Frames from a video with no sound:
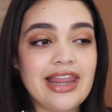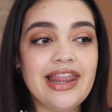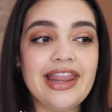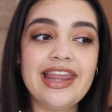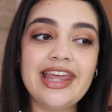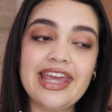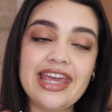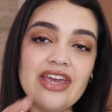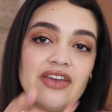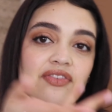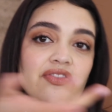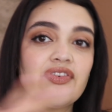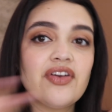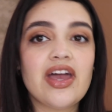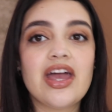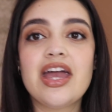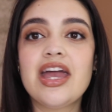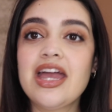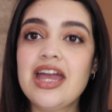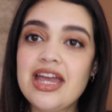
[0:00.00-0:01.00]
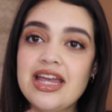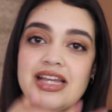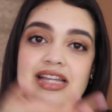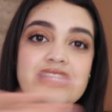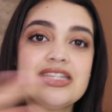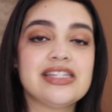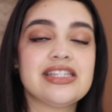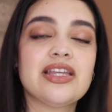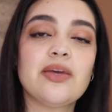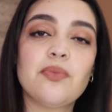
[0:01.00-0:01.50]
leave
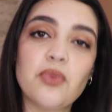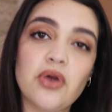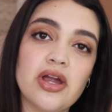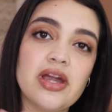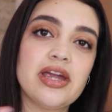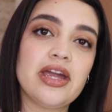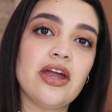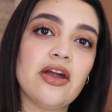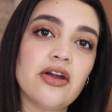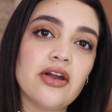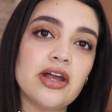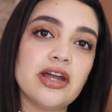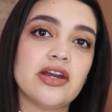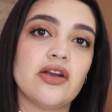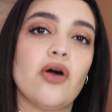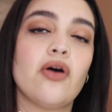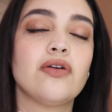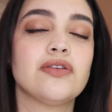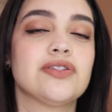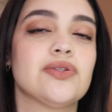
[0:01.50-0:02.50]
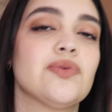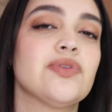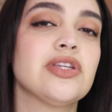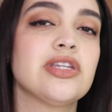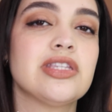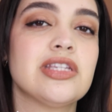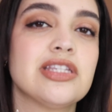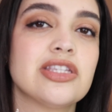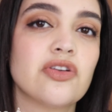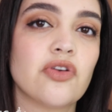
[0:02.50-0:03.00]
somewhere here and also in the
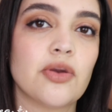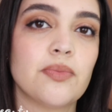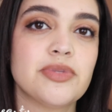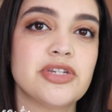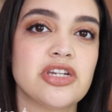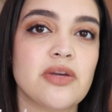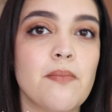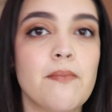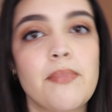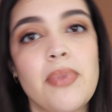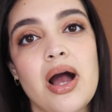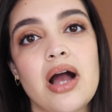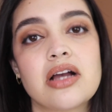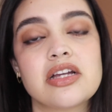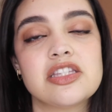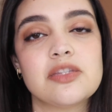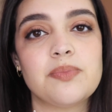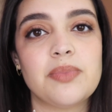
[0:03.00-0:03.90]
description box